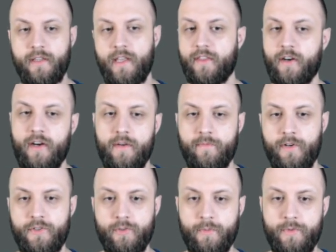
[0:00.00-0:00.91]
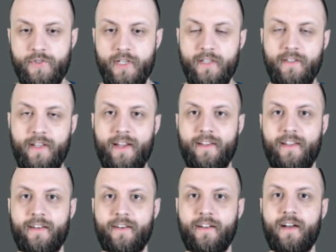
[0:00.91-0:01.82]
the Ethereum virtual machine that I
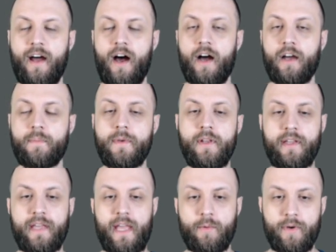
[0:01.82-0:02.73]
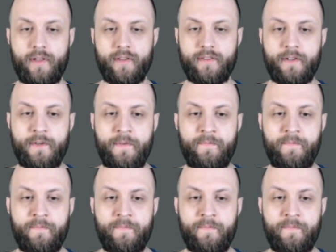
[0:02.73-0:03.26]
can communicate with.